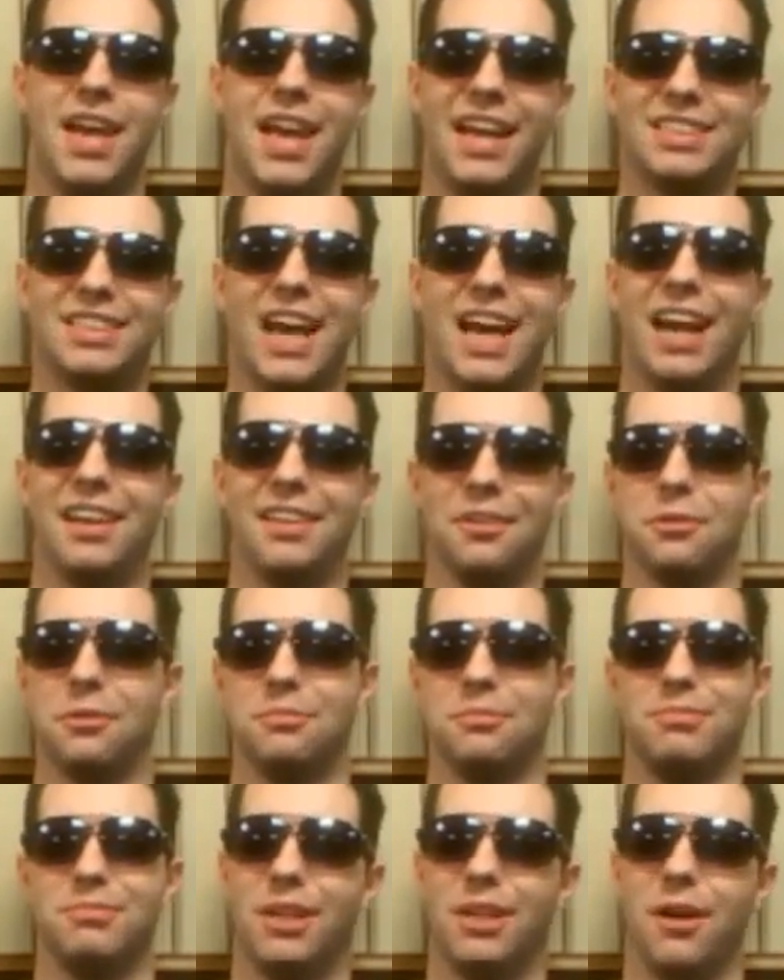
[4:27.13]
it's kind of
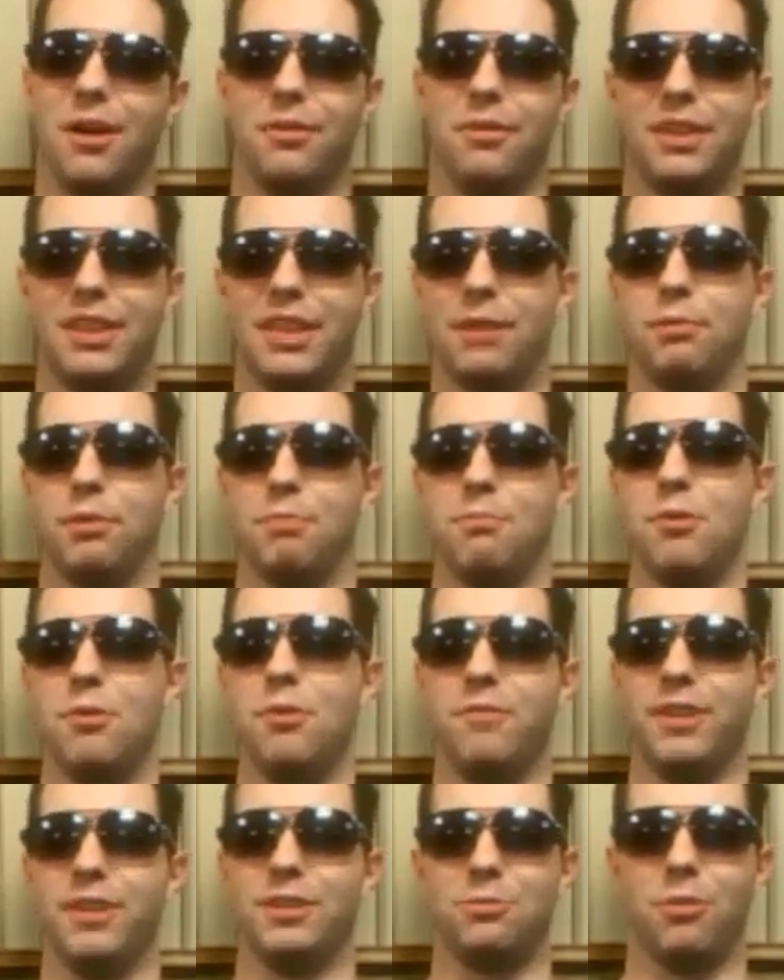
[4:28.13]
the you know the thing with
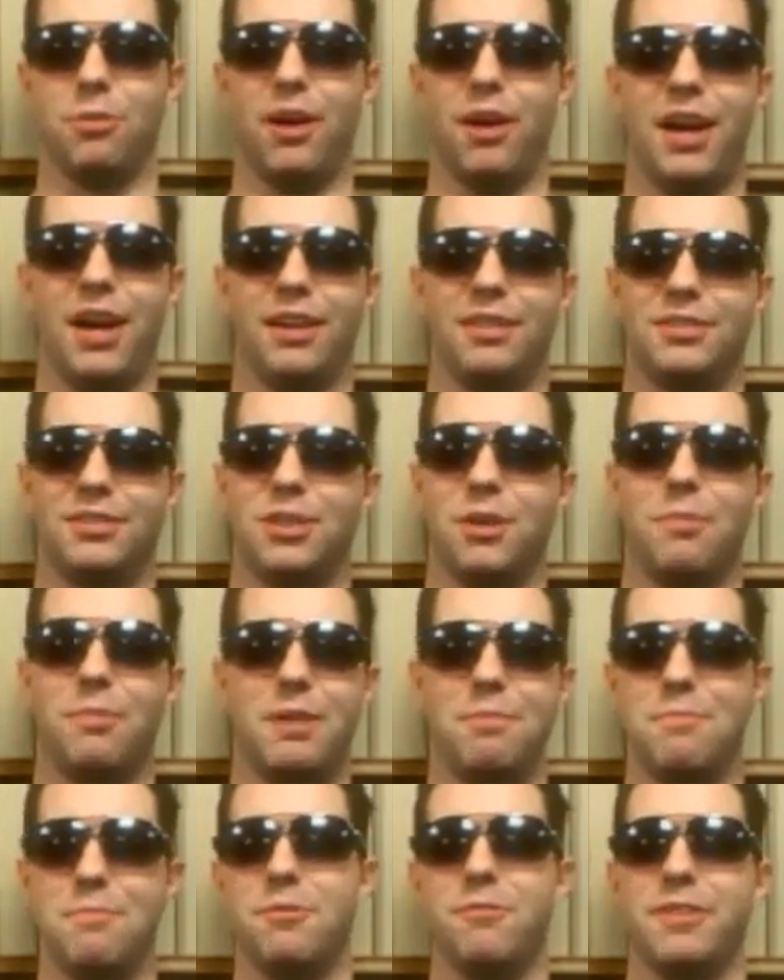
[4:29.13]
movies where uh, so
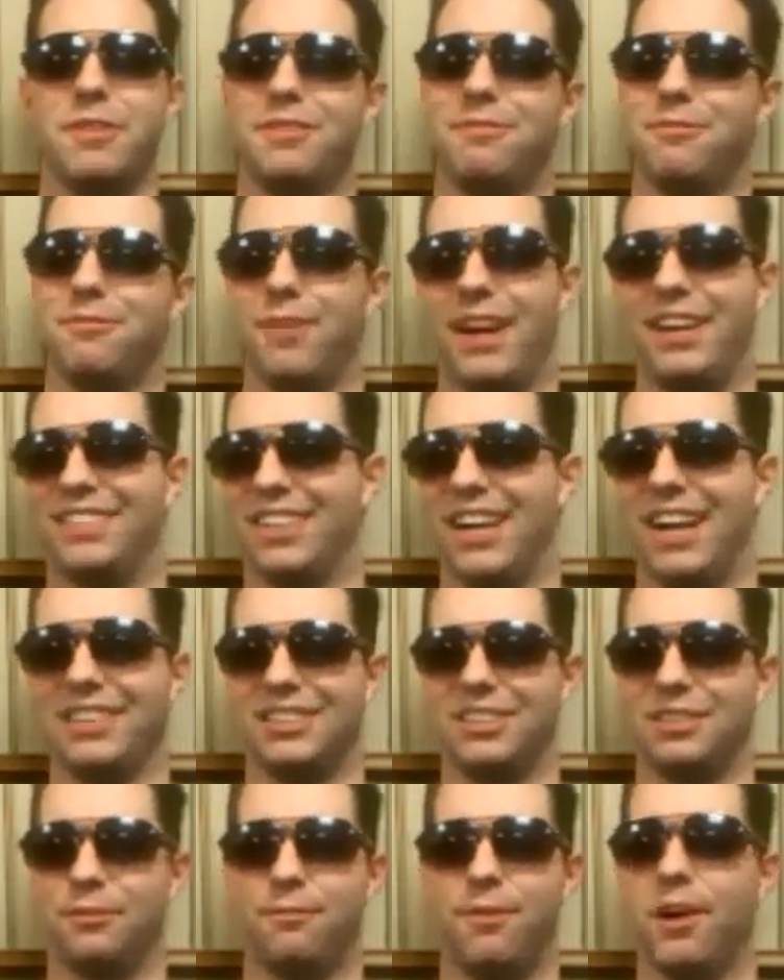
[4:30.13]
many movie
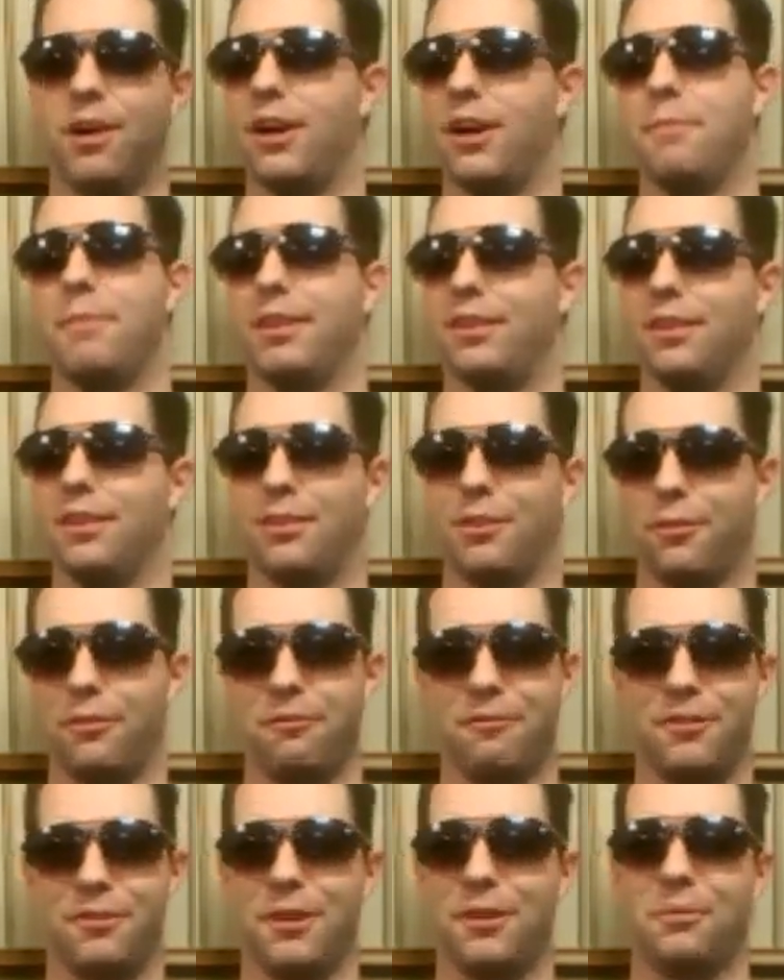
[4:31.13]
franchises fuck up at the
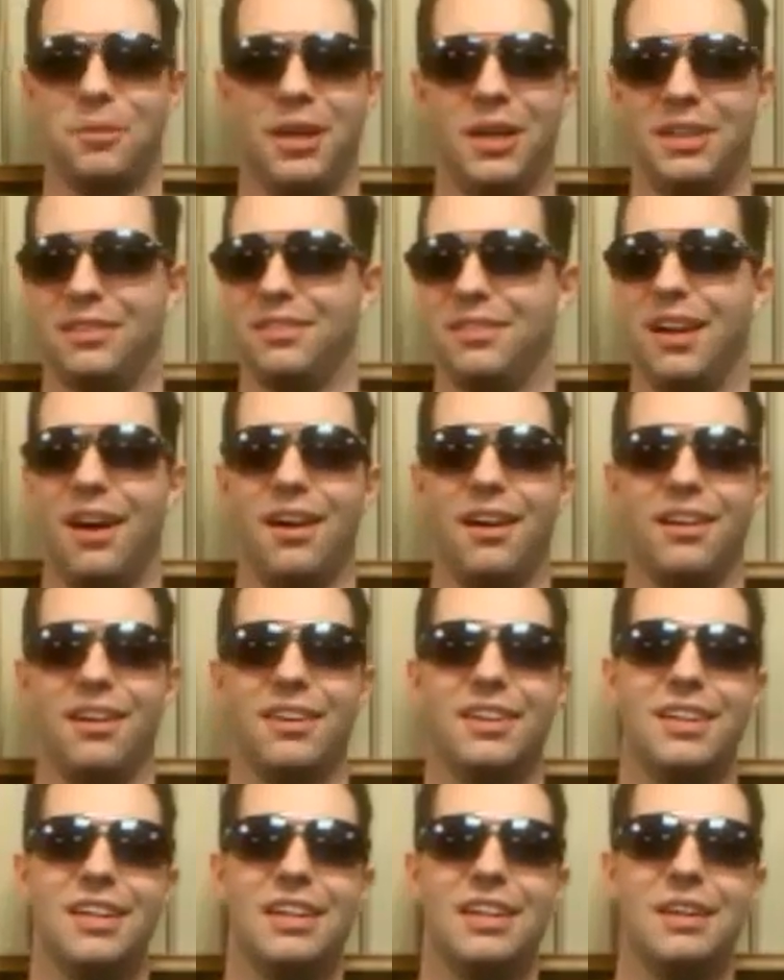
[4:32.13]
third film, like
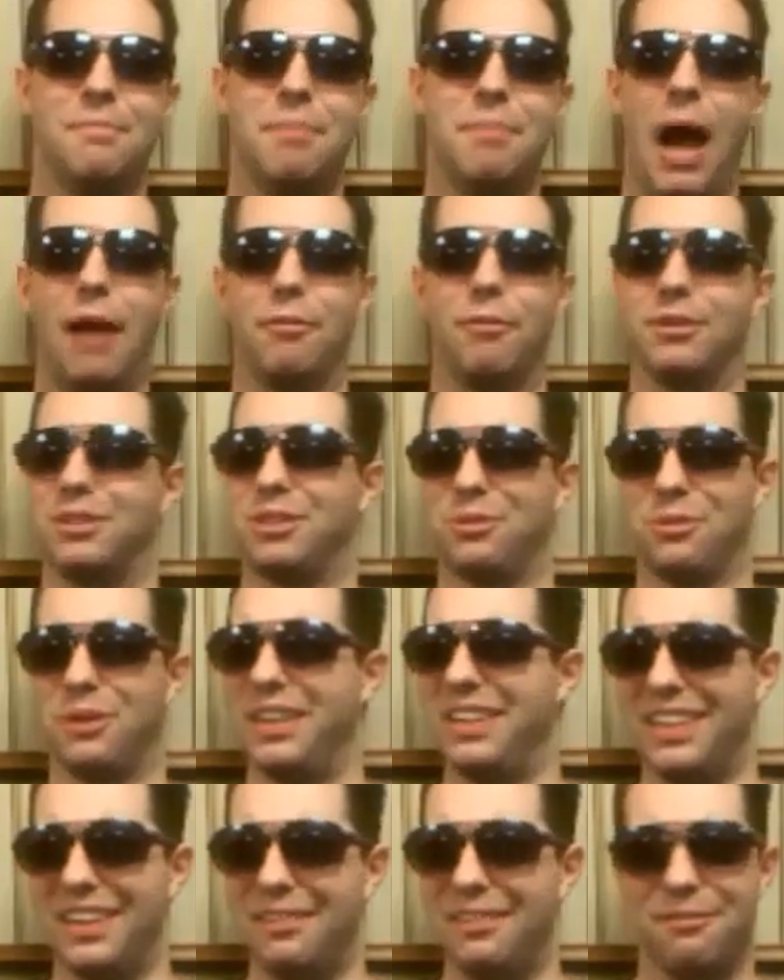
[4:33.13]
uh, Pirates
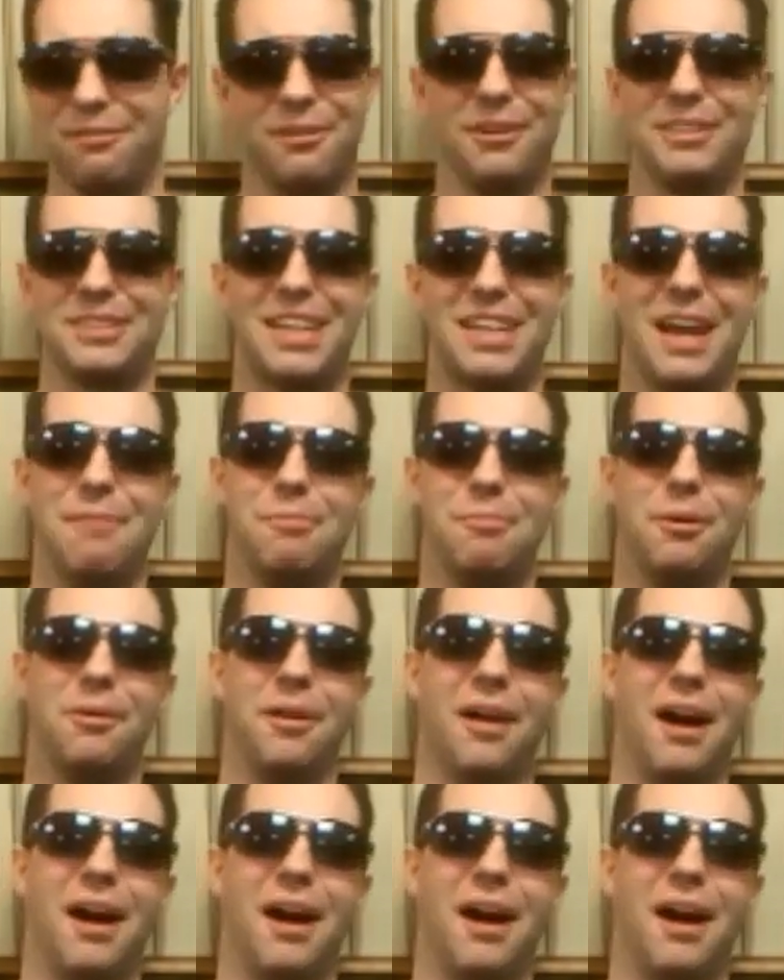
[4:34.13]
Three did, for example.